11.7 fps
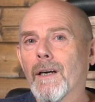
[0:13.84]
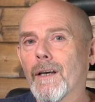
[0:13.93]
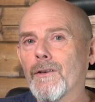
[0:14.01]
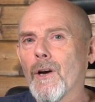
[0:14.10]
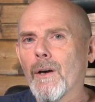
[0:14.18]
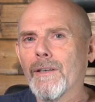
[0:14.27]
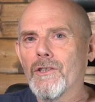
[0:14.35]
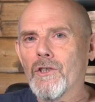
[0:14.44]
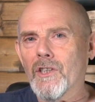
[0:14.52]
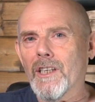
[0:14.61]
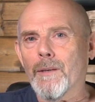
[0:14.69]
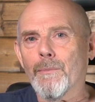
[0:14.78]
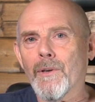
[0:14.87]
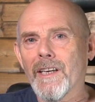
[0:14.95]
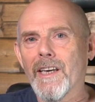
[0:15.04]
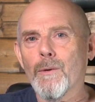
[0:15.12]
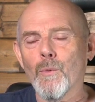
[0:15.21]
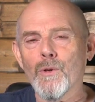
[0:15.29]
And not only cheap,
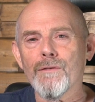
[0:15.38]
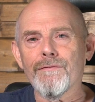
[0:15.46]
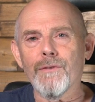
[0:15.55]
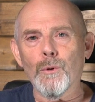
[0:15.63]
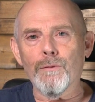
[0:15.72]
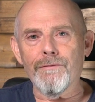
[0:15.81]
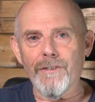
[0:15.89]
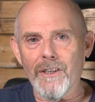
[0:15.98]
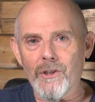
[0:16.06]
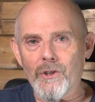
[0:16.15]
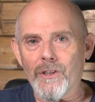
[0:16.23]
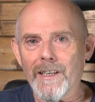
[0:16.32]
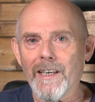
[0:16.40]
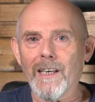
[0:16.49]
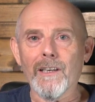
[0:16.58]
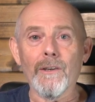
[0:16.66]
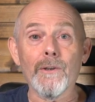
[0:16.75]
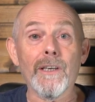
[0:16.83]
it was full featured,
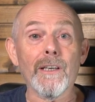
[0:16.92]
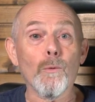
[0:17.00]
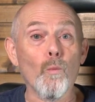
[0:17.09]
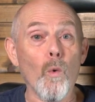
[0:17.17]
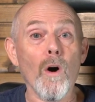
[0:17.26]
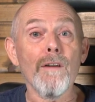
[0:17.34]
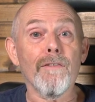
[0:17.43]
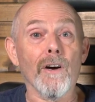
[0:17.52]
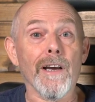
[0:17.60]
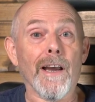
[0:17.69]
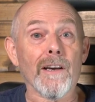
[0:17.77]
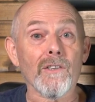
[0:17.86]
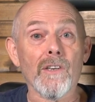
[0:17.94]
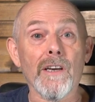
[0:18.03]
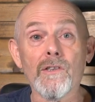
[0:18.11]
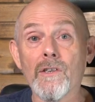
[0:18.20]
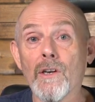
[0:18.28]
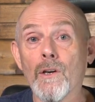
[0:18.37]
including Wi Fi
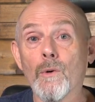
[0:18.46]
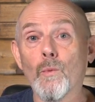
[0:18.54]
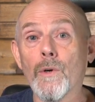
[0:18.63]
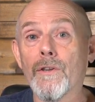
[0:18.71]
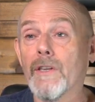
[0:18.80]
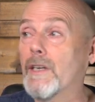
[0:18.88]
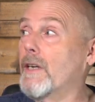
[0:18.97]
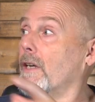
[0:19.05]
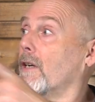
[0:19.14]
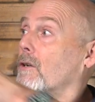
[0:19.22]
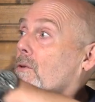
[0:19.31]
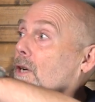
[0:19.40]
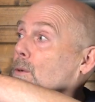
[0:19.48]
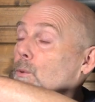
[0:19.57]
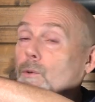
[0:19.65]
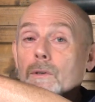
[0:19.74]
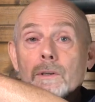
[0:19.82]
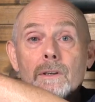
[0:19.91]
access with the
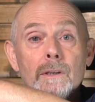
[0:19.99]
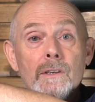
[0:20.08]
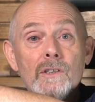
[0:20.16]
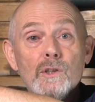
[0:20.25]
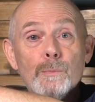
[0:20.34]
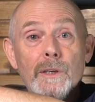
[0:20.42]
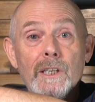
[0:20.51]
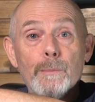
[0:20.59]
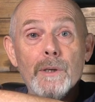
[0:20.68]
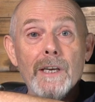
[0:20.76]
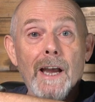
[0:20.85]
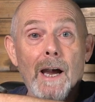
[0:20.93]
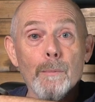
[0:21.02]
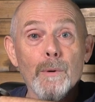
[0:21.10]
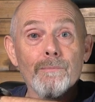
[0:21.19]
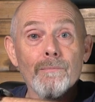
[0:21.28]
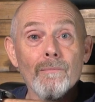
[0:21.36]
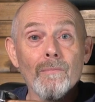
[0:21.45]
incredible SpeedyBee app.
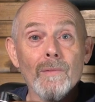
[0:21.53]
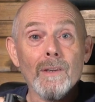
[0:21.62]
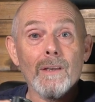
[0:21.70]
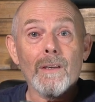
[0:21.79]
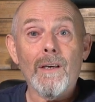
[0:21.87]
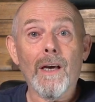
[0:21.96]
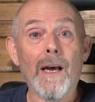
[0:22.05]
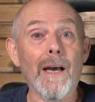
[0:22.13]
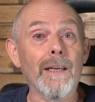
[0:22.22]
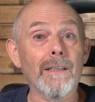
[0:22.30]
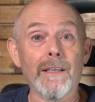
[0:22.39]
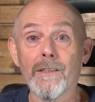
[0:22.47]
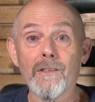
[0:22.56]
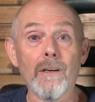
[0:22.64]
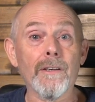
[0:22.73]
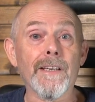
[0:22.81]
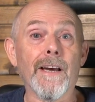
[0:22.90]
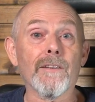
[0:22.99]
And it
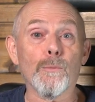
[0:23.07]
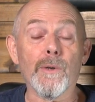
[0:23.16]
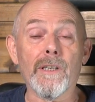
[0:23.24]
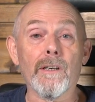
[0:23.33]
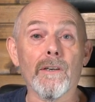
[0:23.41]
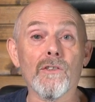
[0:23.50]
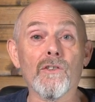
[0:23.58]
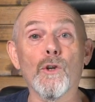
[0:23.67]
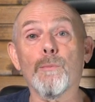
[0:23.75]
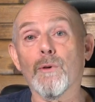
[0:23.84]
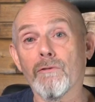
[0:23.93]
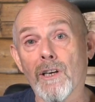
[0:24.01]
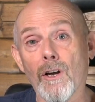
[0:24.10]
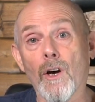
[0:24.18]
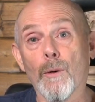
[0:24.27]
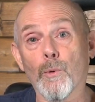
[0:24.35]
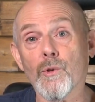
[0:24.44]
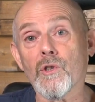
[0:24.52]
turned out to be a super
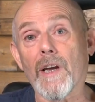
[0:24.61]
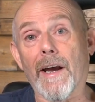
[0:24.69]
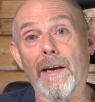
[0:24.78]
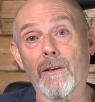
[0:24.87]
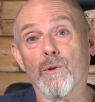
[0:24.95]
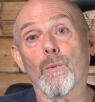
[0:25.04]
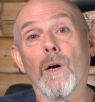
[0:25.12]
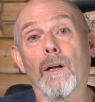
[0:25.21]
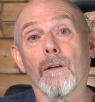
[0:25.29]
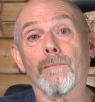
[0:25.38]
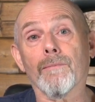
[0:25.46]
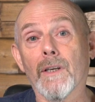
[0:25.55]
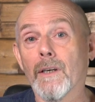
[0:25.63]
reliable stack as well.